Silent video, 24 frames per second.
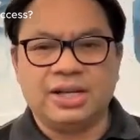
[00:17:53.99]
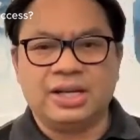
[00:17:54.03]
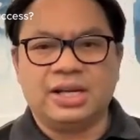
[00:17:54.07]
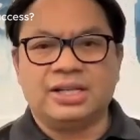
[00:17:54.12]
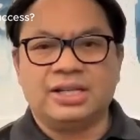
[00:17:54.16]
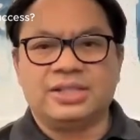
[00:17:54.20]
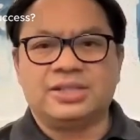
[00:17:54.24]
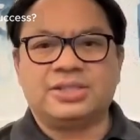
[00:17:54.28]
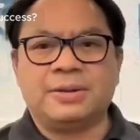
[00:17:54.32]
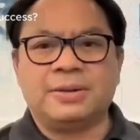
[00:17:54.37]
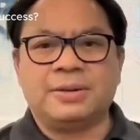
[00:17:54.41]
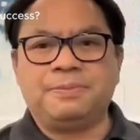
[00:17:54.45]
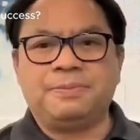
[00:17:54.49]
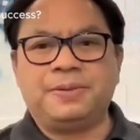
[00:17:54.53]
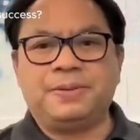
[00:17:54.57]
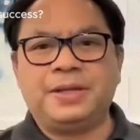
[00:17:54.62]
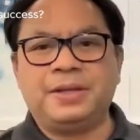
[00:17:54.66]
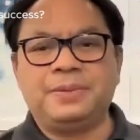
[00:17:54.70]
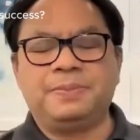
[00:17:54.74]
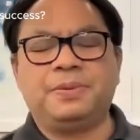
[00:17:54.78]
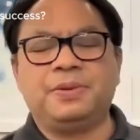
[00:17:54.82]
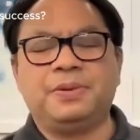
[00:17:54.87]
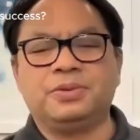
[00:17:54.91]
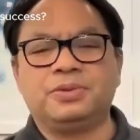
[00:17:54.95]
some
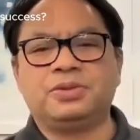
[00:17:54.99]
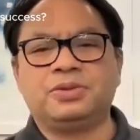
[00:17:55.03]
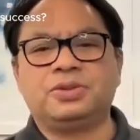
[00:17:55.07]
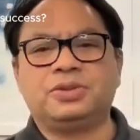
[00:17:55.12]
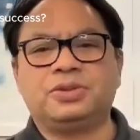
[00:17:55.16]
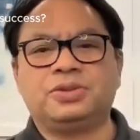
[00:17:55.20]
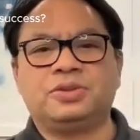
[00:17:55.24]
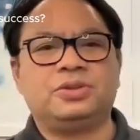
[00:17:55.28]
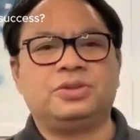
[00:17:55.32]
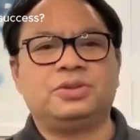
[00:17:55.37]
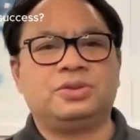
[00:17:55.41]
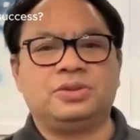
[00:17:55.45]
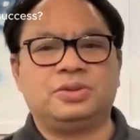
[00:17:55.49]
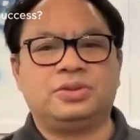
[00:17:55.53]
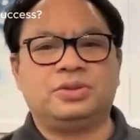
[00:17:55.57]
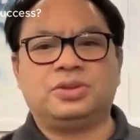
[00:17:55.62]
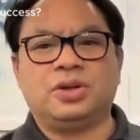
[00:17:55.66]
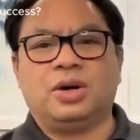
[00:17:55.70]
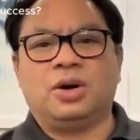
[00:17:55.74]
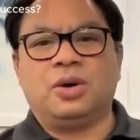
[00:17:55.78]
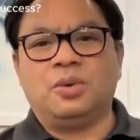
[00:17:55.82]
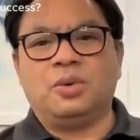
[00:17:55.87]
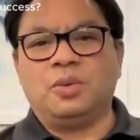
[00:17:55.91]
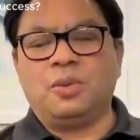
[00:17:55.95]
people
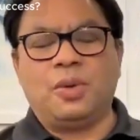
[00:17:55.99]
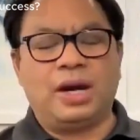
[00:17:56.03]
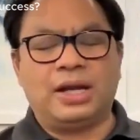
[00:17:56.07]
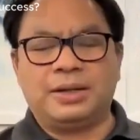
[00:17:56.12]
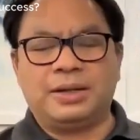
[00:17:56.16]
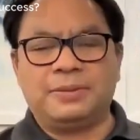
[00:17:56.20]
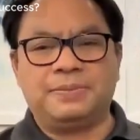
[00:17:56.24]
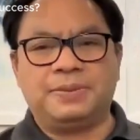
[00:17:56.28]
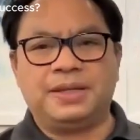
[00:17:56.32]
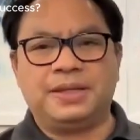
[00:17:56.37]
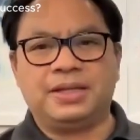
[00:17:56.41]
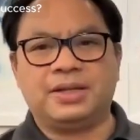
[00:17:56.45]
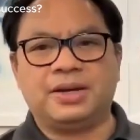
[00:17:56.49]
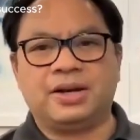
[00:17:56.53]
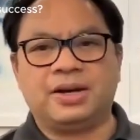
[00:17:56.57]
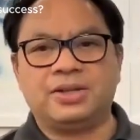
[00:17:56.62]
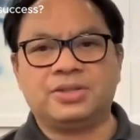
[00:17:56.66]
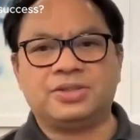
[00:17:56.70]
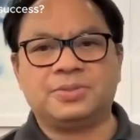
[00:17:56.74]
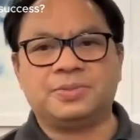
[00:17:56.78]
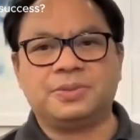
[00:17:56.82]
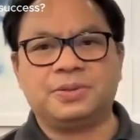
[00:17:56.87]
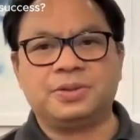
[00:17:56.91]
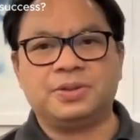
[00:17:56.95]
don't want to be an
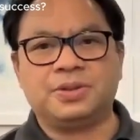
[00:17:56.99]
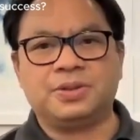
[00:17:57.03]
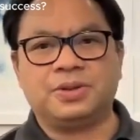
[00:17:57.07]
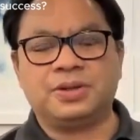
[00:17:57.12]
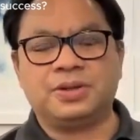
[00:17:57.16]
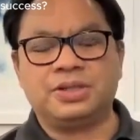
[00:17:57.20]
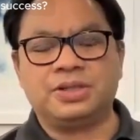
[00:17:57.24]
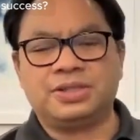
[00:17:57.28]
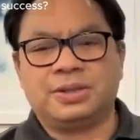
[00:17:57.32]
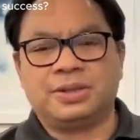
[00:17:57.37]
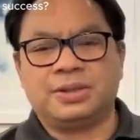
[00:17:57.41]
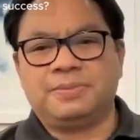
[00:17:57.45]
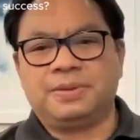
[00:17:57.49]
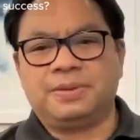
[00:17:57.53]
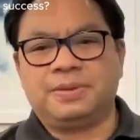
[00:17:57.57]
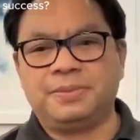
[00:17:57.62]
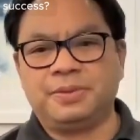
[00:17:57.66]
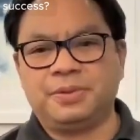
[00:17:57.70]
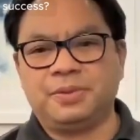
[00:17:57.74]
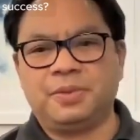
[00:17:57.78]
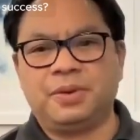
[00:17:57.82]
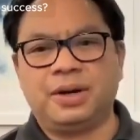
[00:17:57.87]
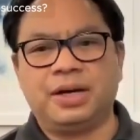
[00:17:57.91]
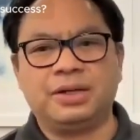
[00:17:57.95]
entrepreneur, and some people
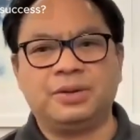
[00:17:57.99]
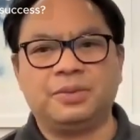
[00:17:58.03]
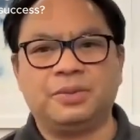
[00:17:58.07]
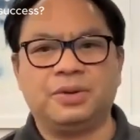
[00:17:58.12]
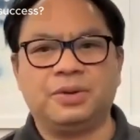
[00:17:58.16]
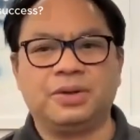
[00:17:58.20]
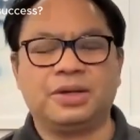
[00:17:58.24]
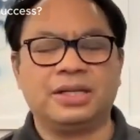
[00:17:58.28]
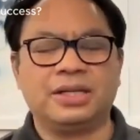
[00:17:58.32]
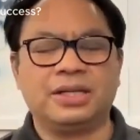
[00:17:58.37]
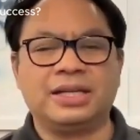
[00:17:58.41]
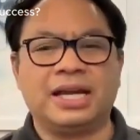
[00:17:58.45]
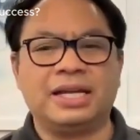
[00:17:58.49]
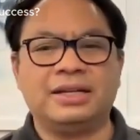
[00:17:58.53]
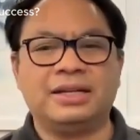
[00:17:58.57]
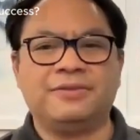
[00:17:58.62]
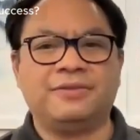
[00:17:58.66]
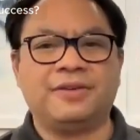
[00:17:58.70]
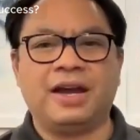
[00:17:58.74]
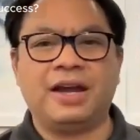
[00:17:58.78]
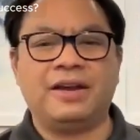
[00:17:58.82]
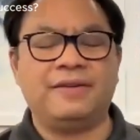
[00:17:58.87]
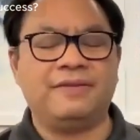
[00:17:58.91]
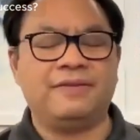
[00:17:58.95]
want to work a 9 to
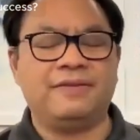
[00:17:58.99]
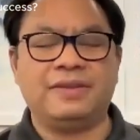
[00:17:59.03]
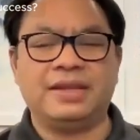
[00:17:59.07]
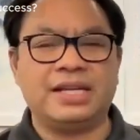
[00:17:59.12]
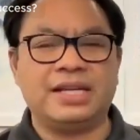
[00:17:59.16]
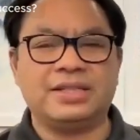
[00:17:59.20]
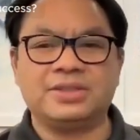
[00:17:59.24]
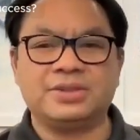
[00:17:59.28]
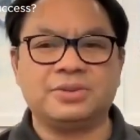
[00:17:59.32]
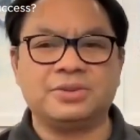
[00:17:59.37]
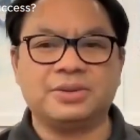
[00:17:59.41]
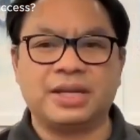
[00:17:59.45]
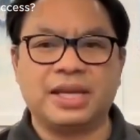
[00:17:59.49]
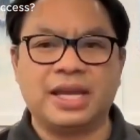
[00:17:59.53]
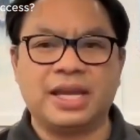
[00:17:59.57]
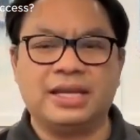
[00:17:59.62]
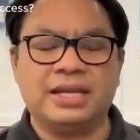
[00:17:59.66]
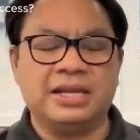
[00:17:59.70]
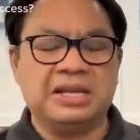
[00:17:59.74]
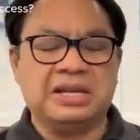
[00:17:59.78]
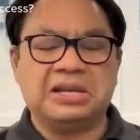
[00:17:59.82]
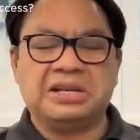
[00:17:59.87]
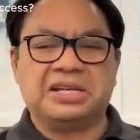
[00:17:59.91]
5, and that's okay because